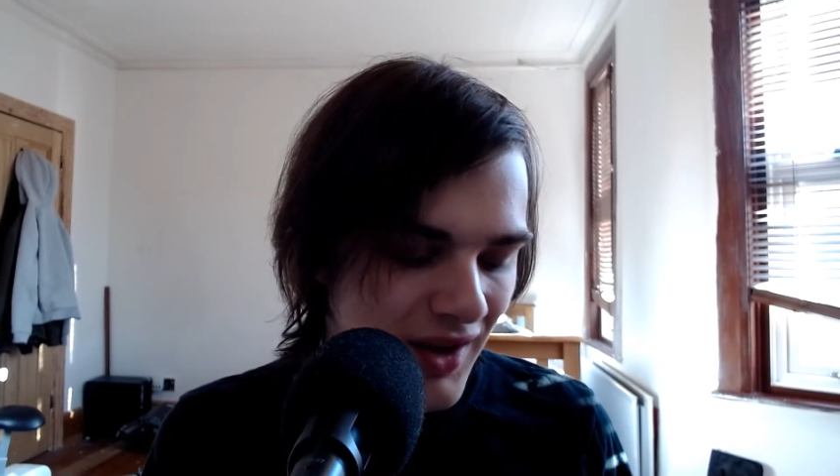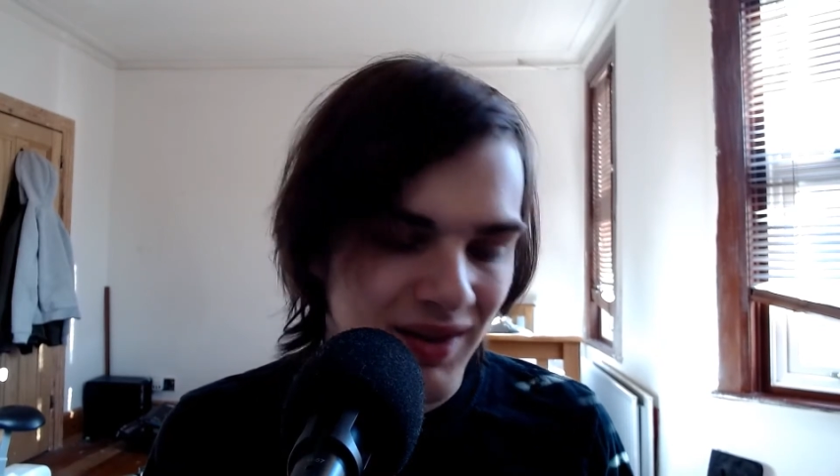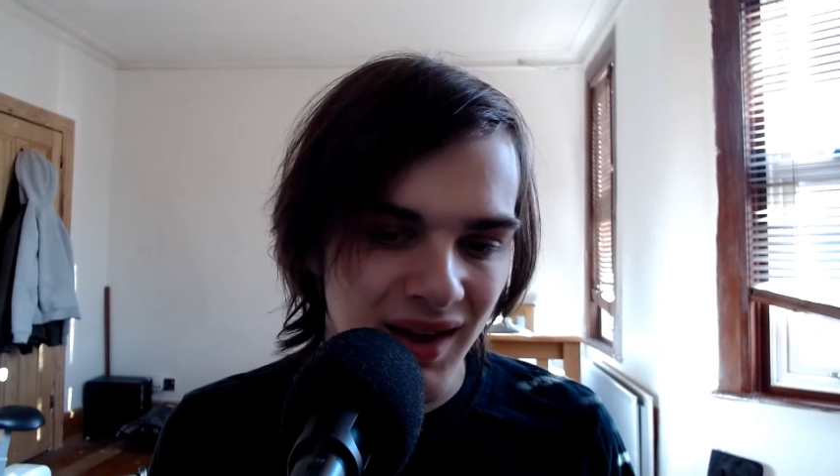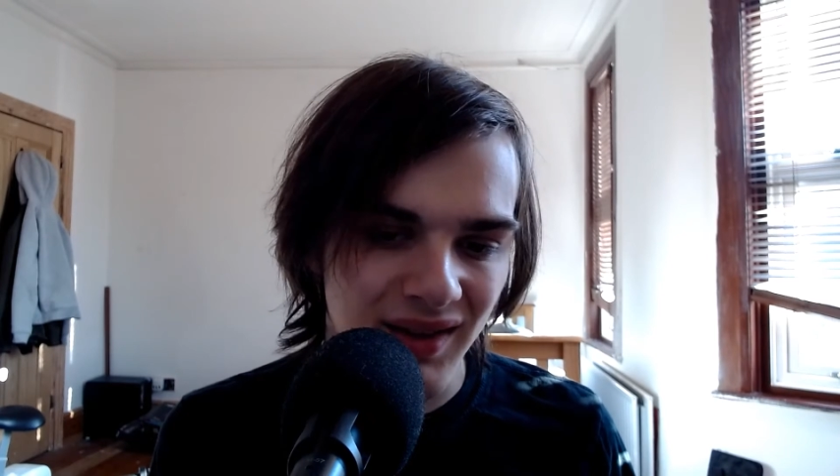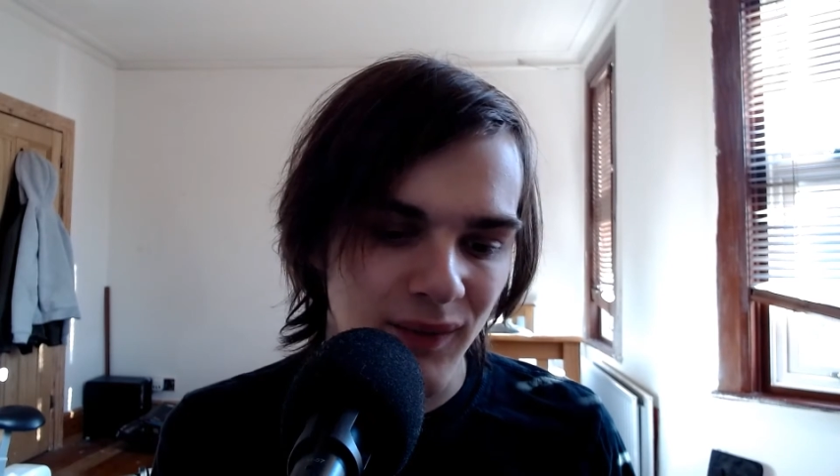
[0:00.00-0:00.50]

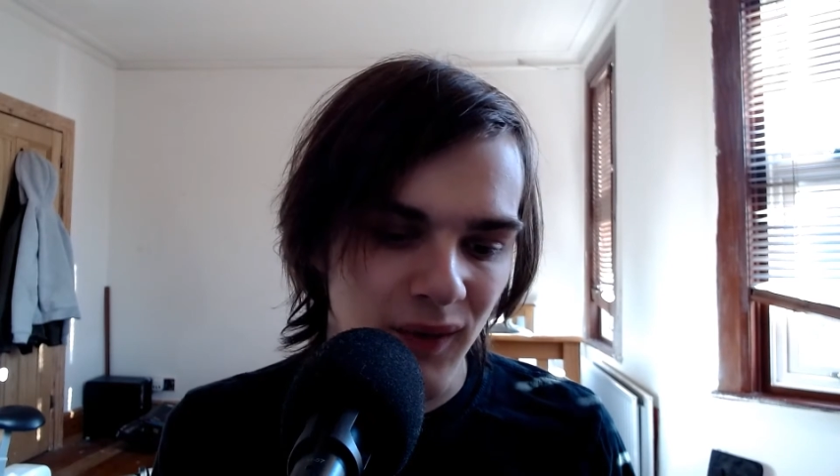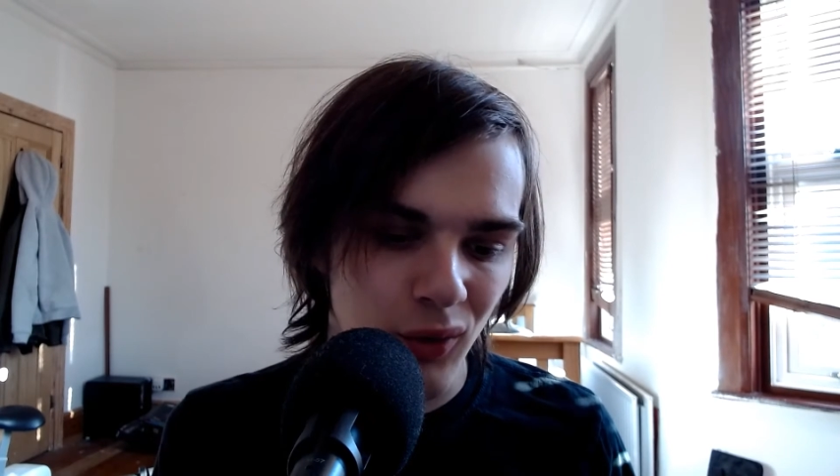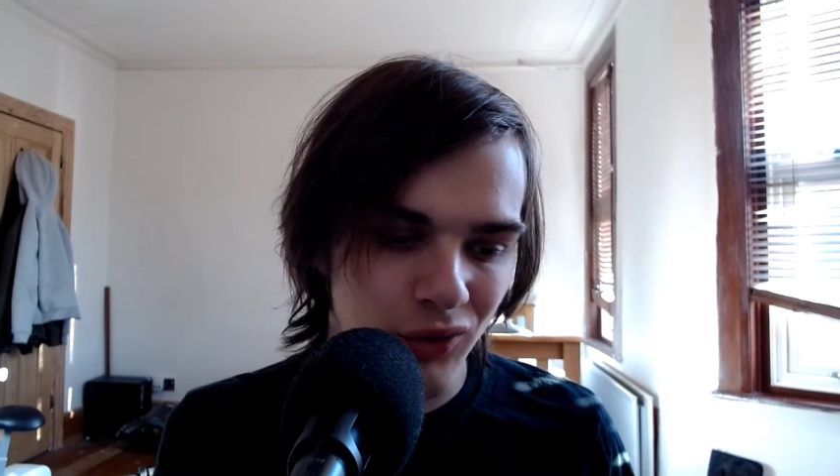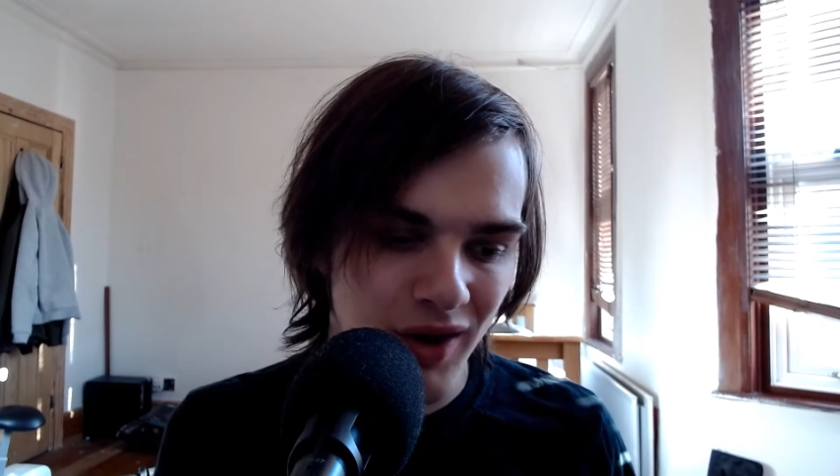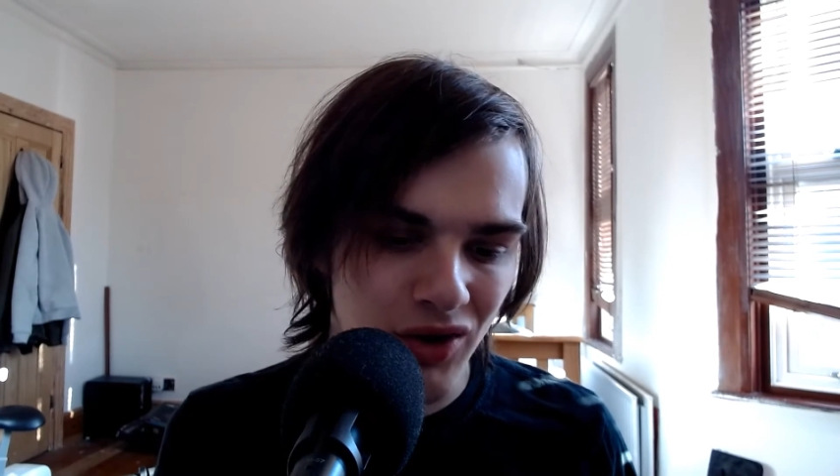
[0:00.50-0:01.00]
than if I
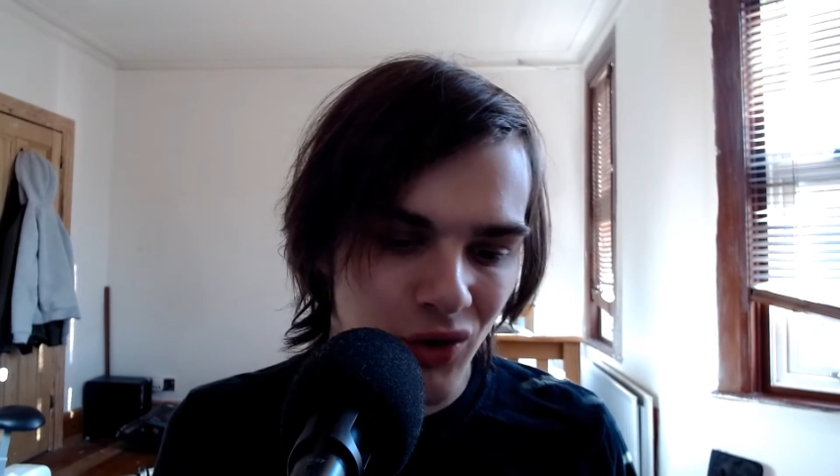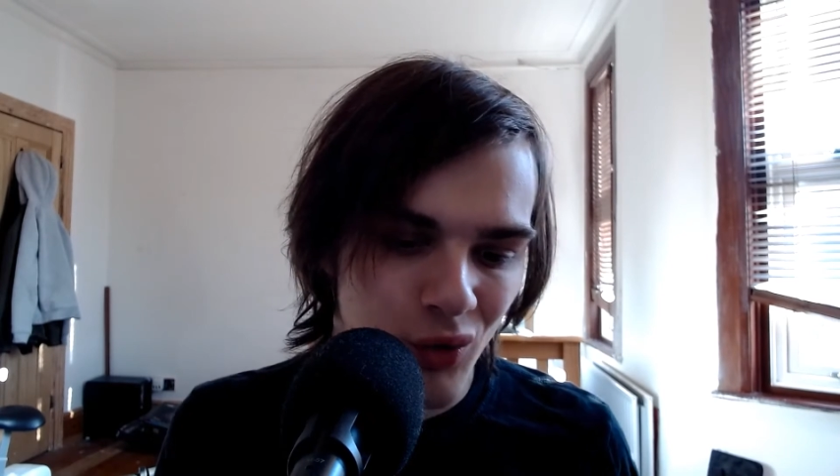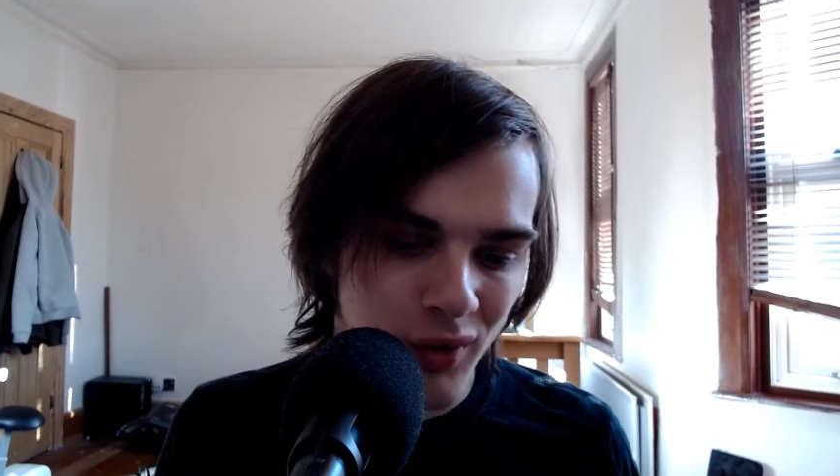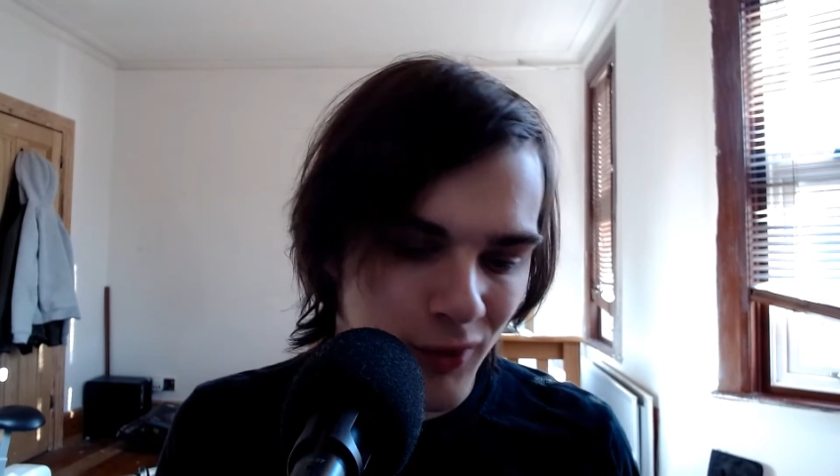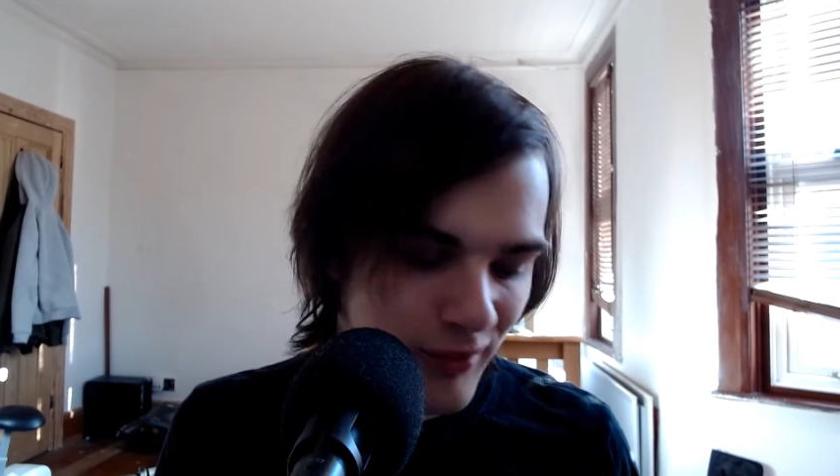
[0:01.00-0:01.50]
were to actually
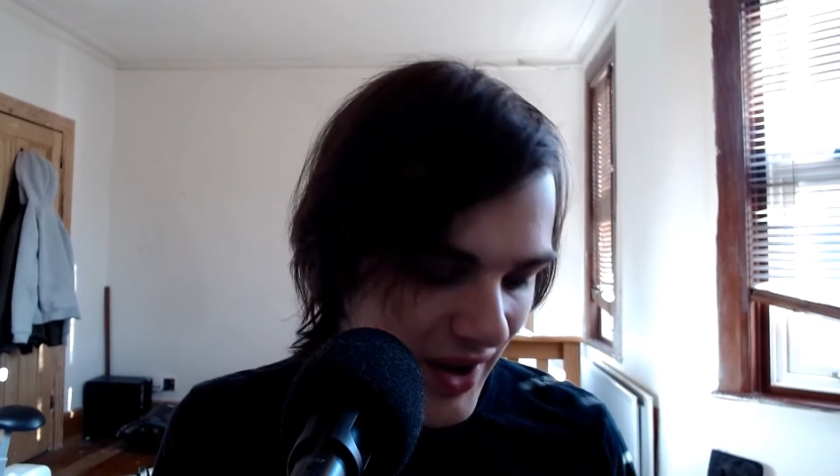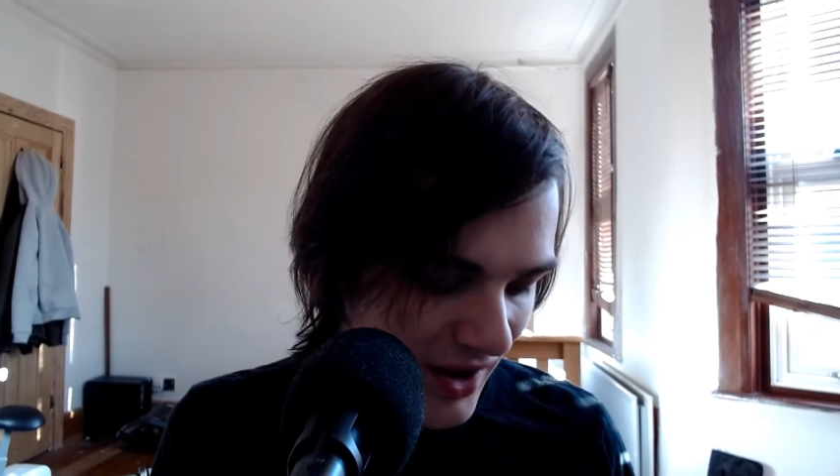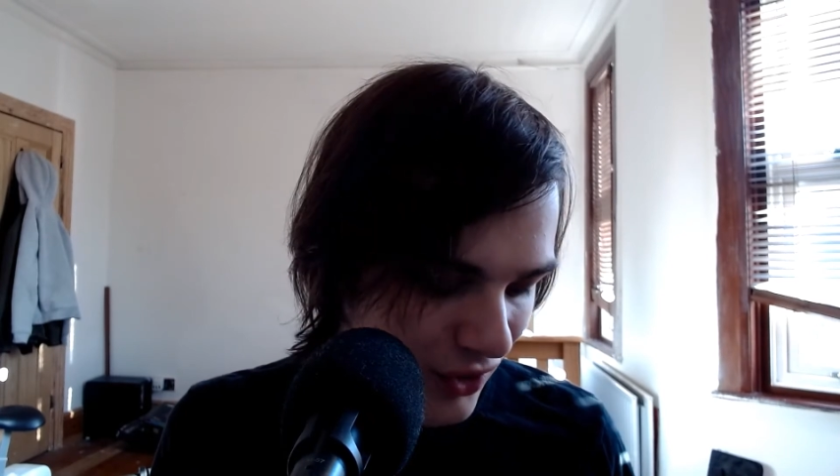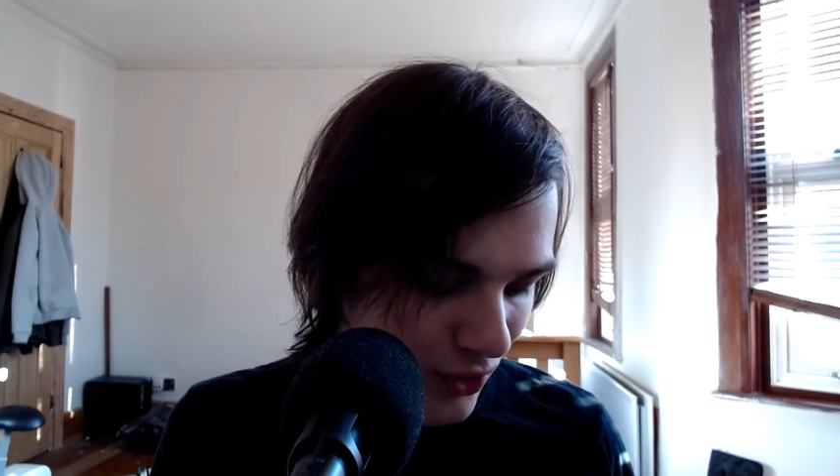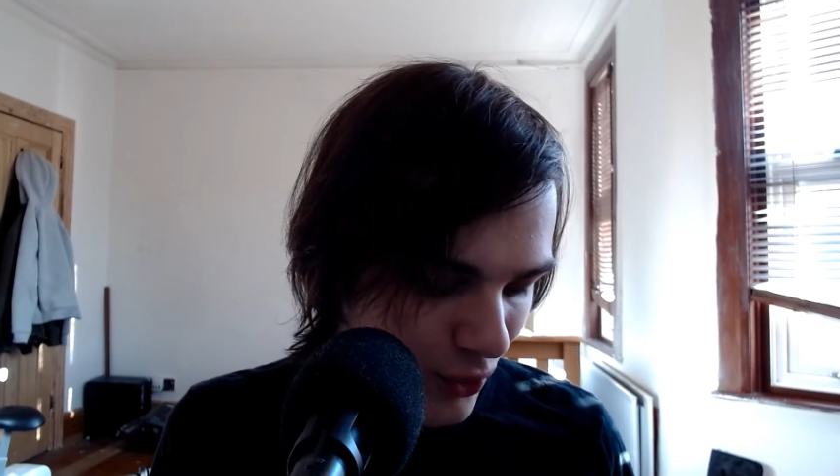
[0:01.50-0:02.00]
call it on my
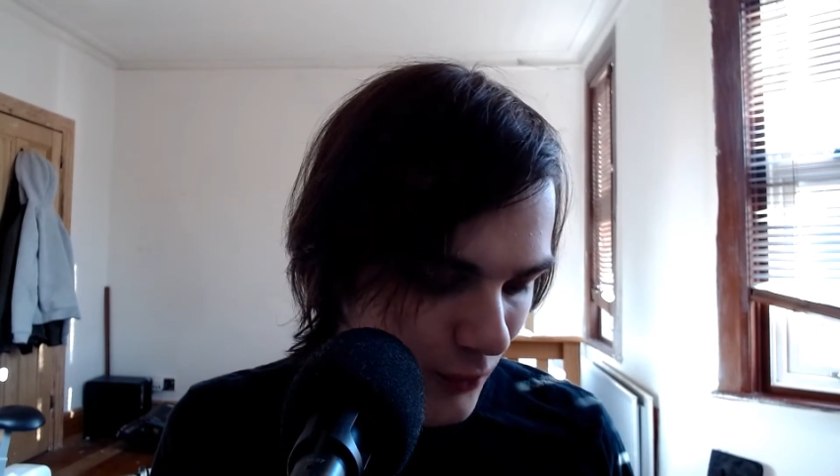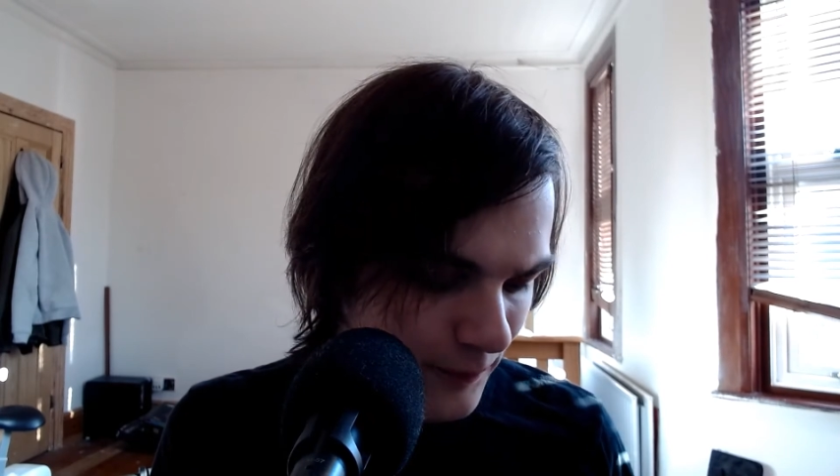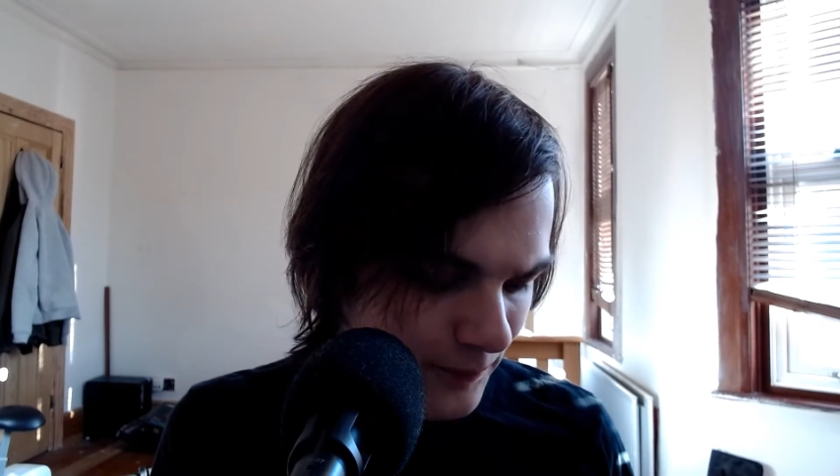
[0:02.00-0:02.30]
actual